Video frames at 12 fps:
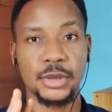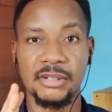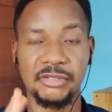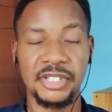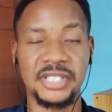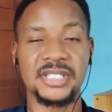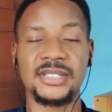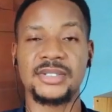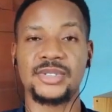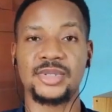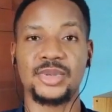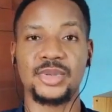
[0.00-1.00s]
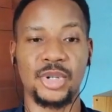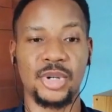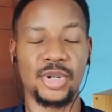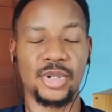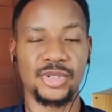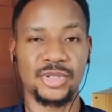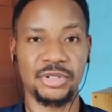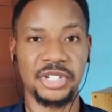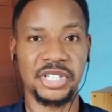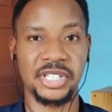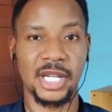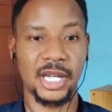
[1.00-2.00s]
fit it to your
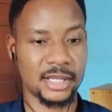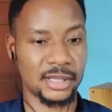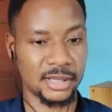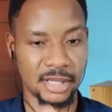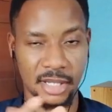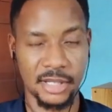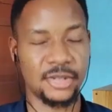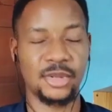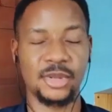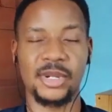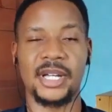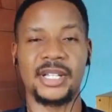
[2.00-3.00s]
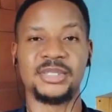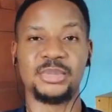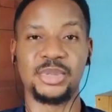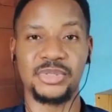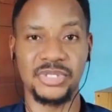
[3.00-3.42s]
screen, and then you can remove